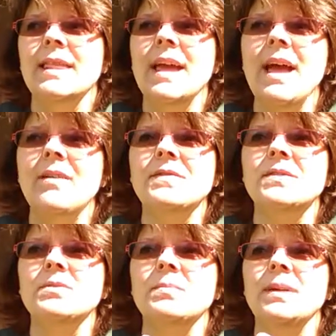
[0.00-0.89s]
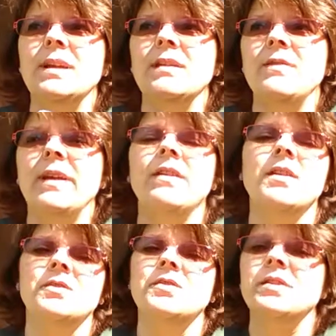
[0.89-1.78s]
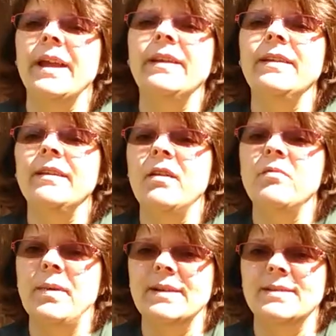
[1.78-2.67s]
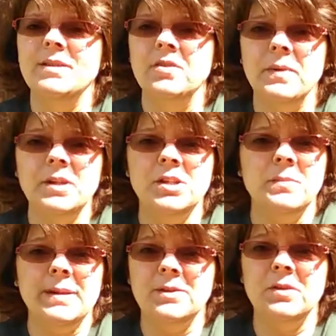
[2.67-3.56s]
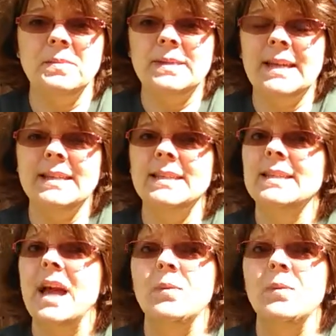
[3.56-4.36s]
they have to be very understanding of my situation and my circumstances.